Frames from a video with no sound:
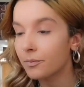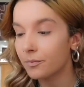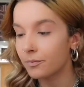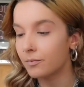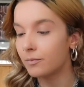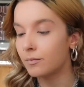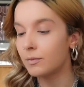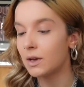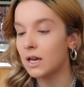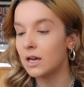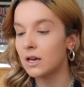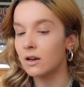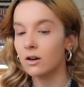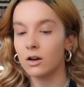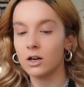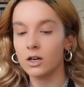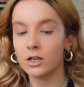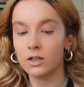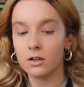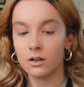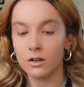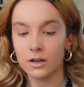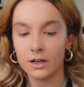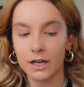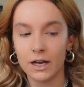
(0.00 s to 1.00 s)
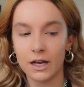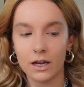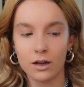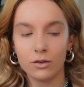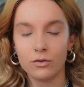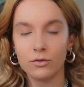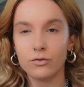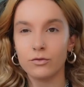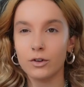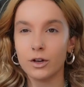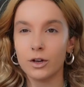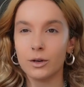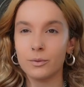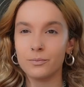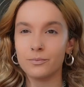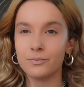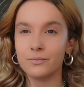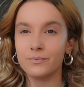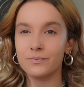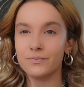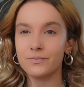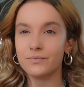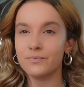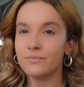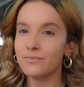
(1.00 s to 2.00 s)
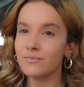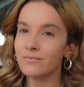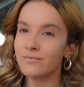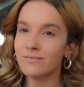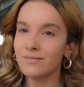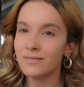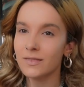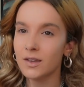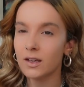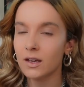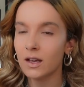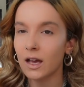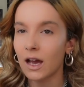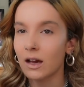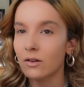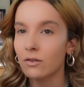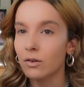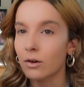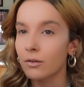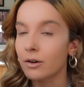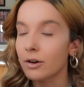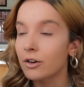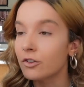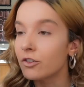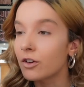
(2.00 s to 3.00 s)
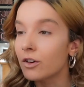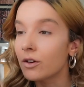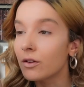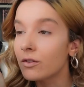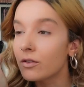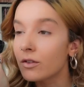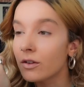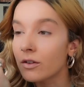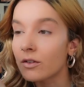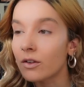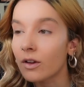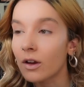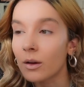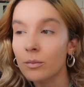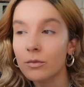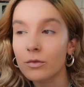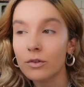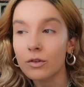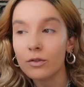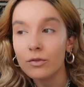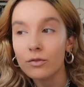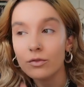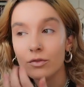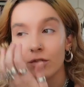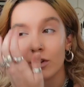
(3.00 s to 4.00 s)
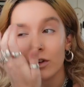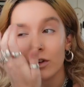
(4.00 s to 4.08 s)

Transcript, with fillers: me and eyeliner have um, have our issues in terms of